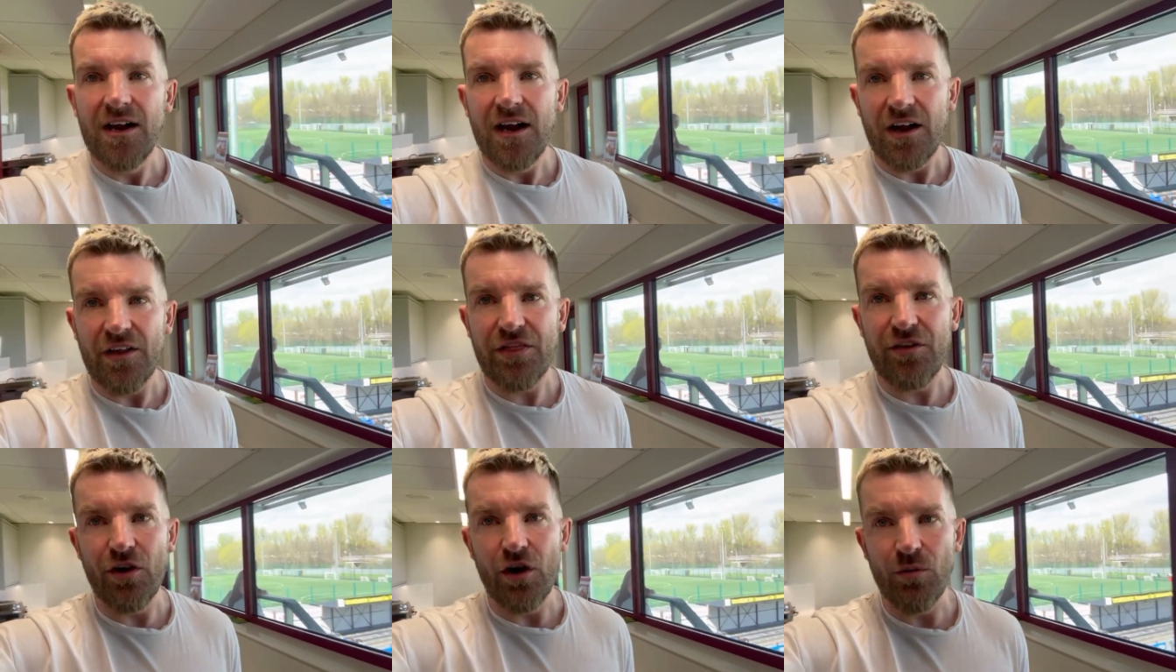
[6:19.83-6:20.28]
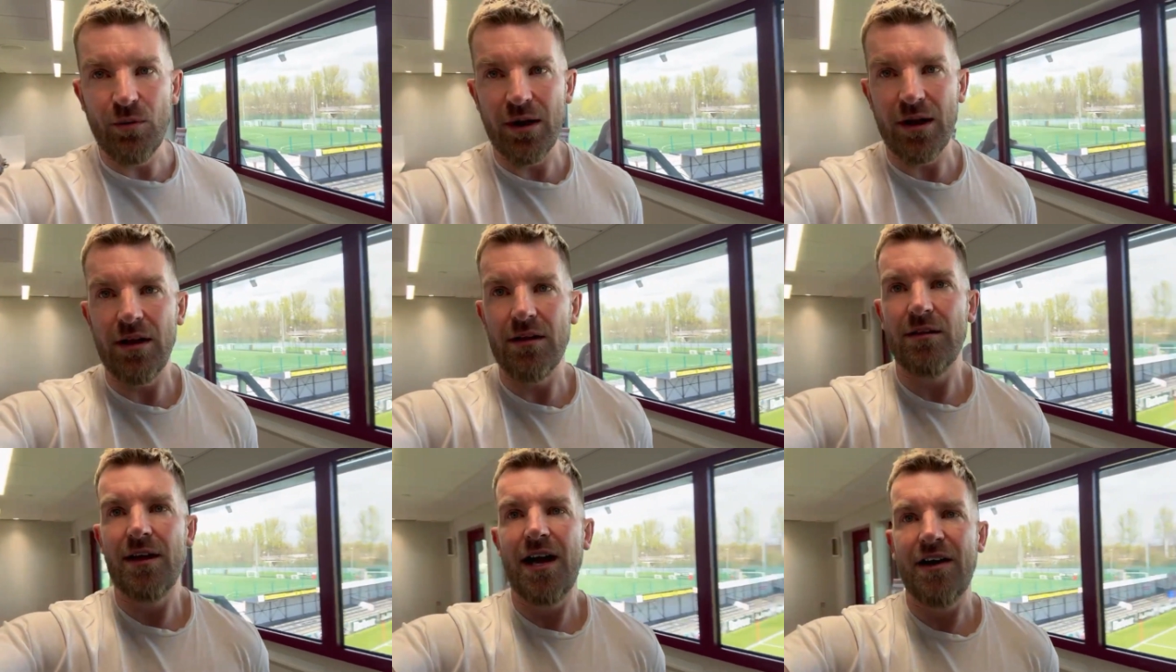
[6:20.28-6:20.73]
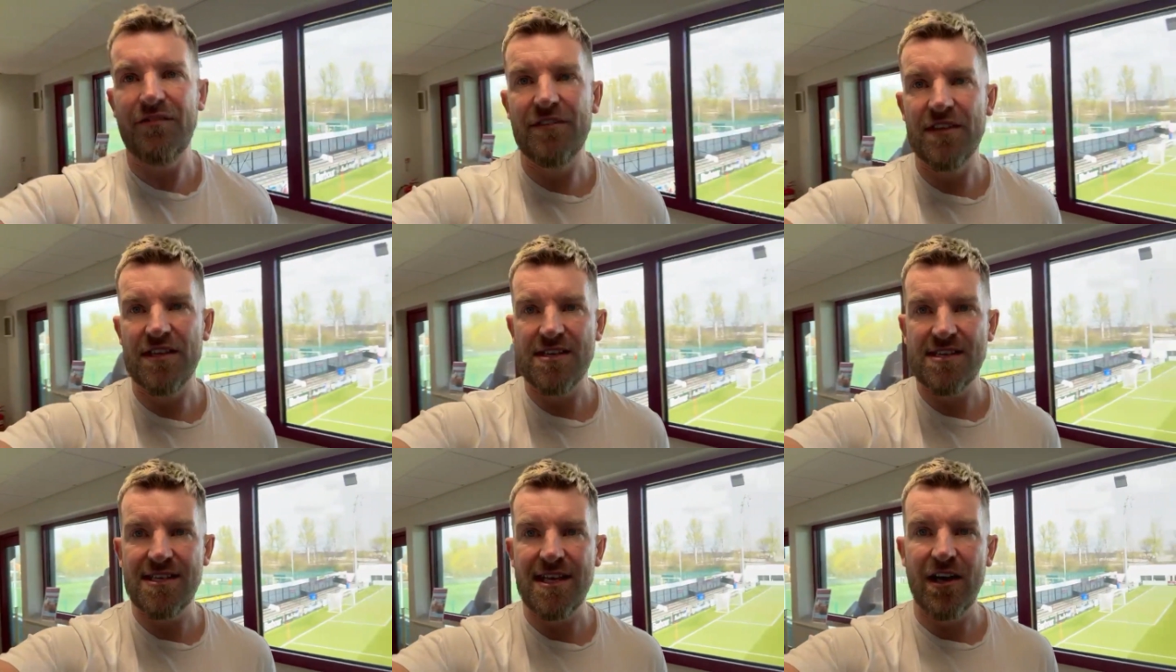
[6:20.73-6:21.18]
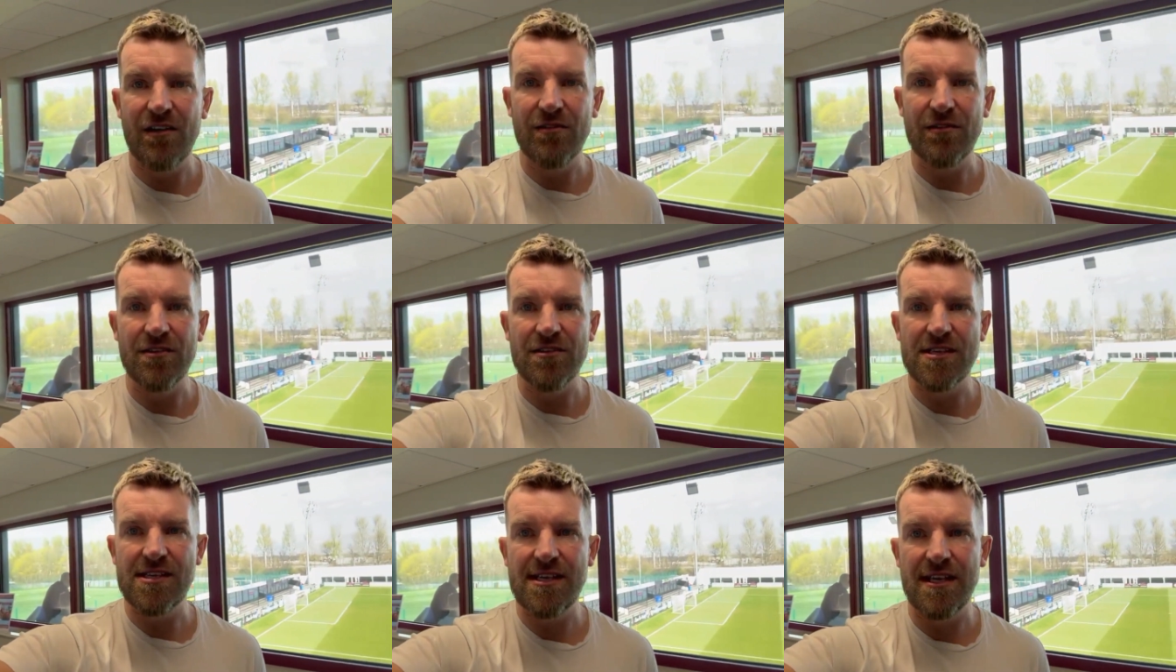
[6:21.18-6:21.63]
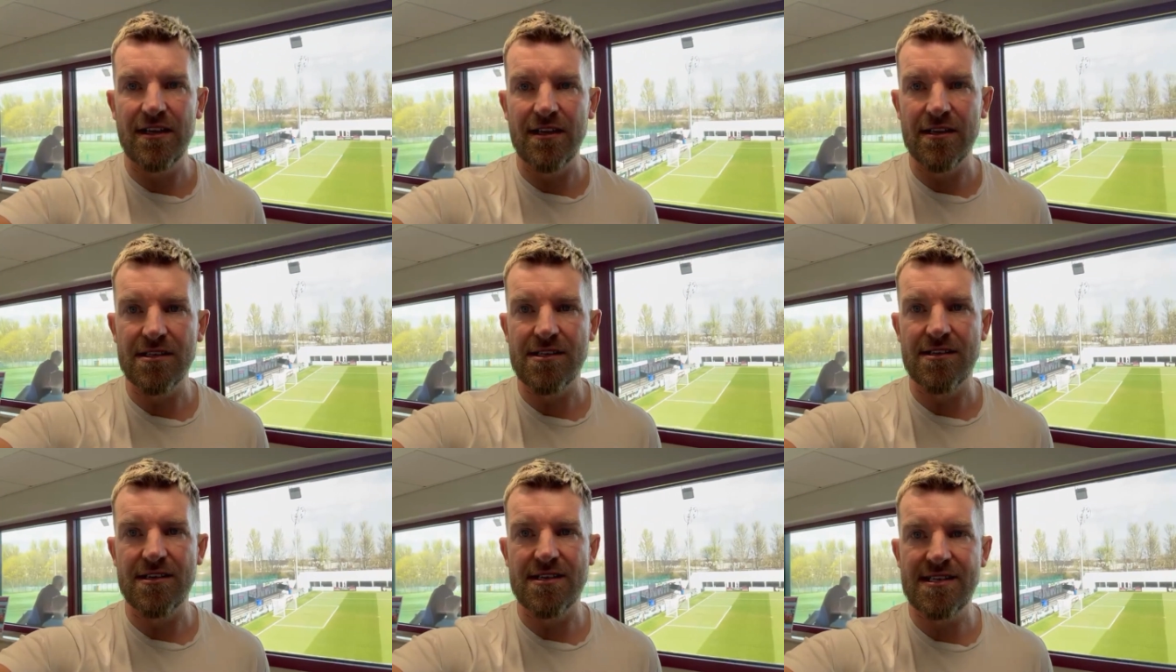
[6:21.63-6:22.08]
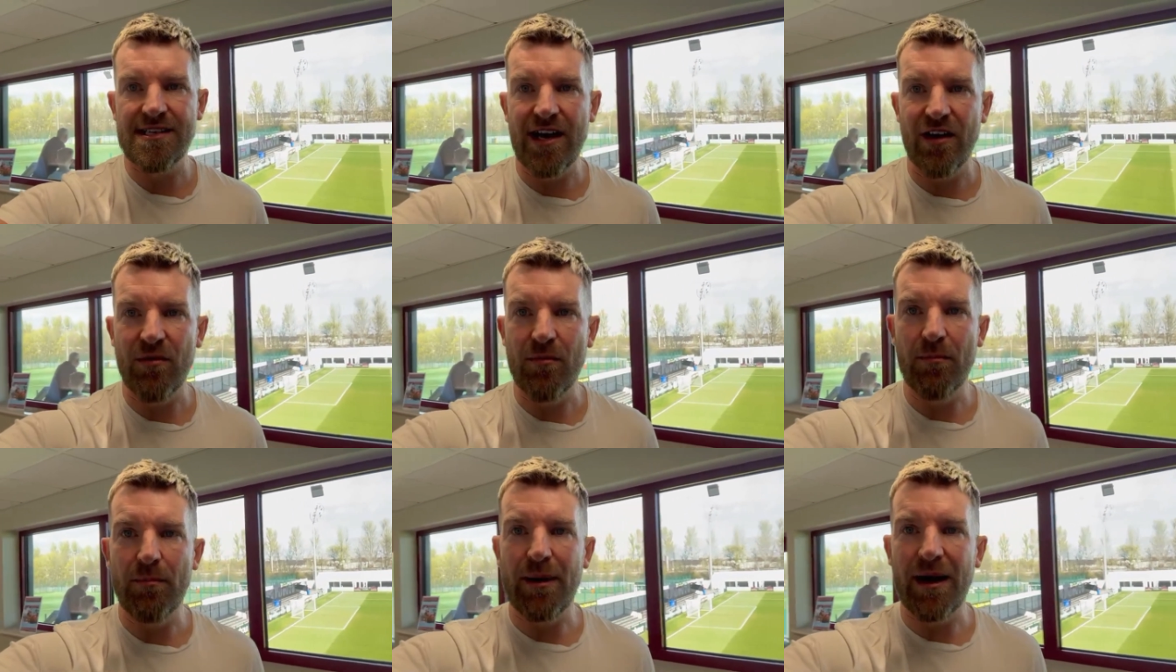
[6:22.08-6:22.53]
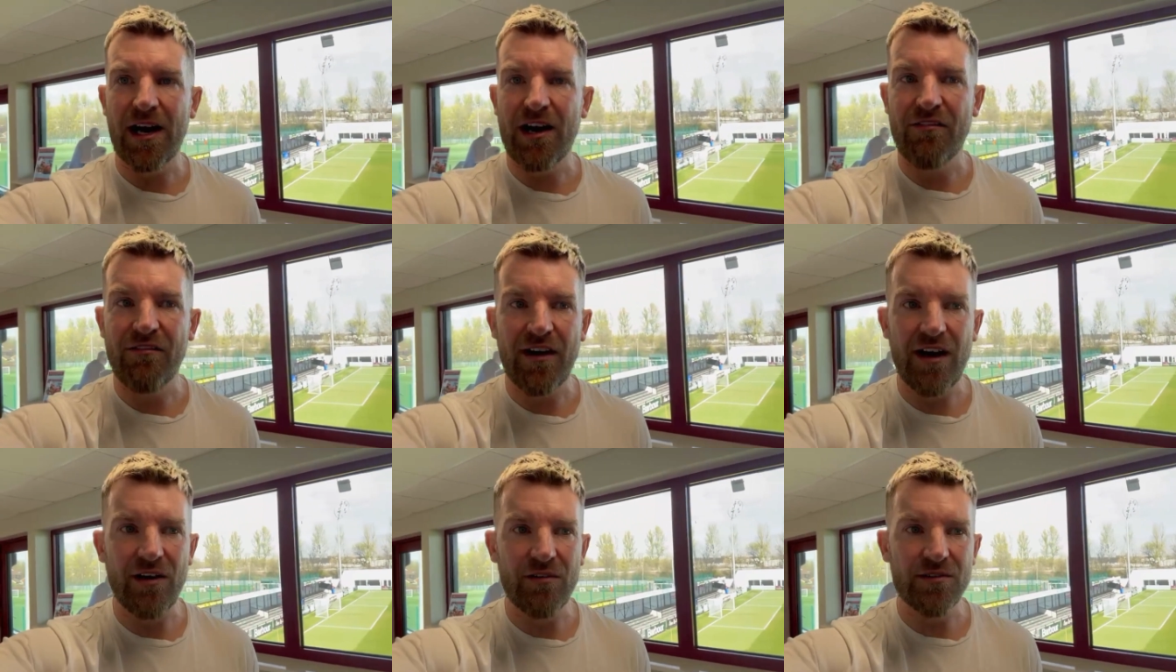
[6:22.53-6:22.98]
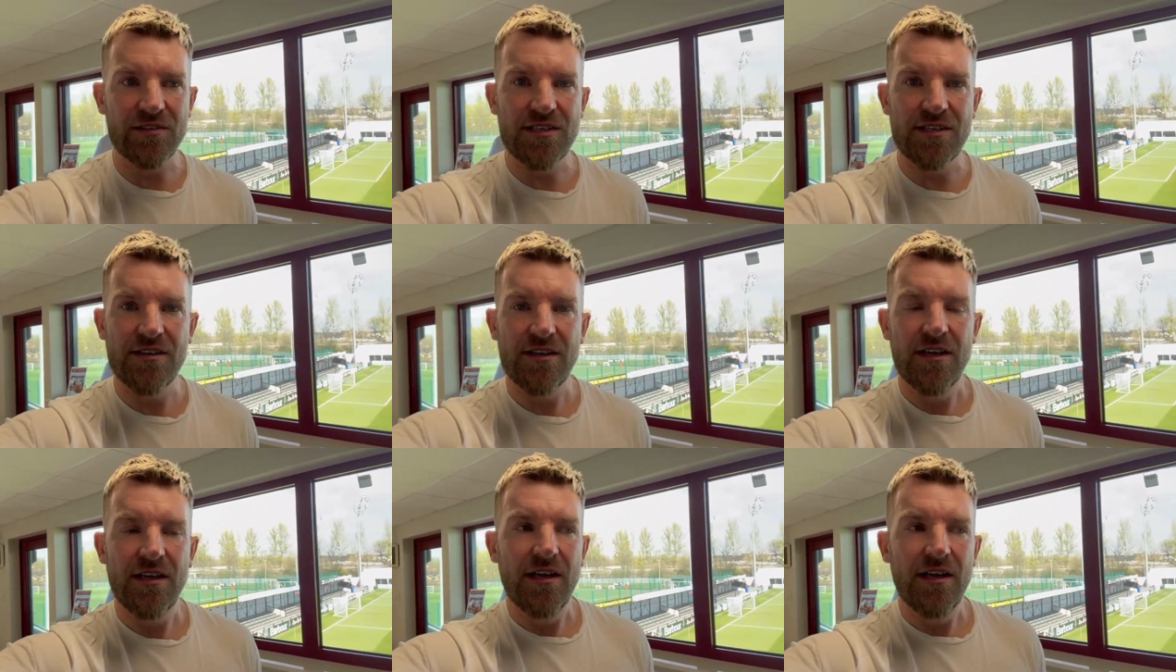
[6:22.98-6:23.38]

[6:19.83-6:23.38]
I thought, well, having the scouting skills and the scouting background,